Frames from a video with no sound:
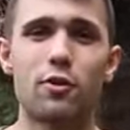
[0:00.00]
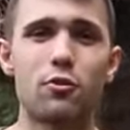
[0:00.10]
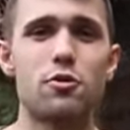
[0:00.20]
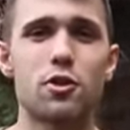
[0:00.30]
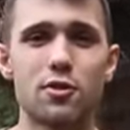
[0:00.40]

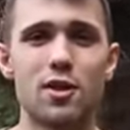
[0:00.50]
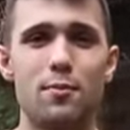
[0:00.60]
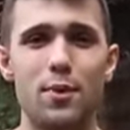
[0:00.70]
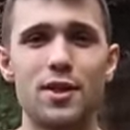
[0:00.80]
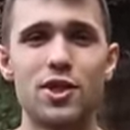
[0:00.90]
crucial to the
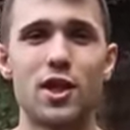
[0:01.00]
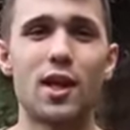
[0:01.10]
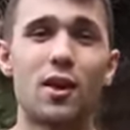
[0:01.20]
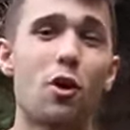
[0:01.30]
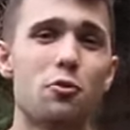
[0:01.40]
binge eating.
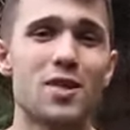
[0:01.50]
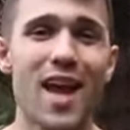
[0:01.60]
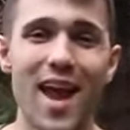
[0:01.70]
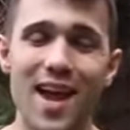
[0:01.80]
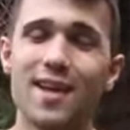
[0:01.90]
It goes
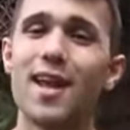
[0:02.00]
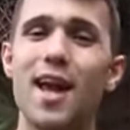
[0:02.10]
hand in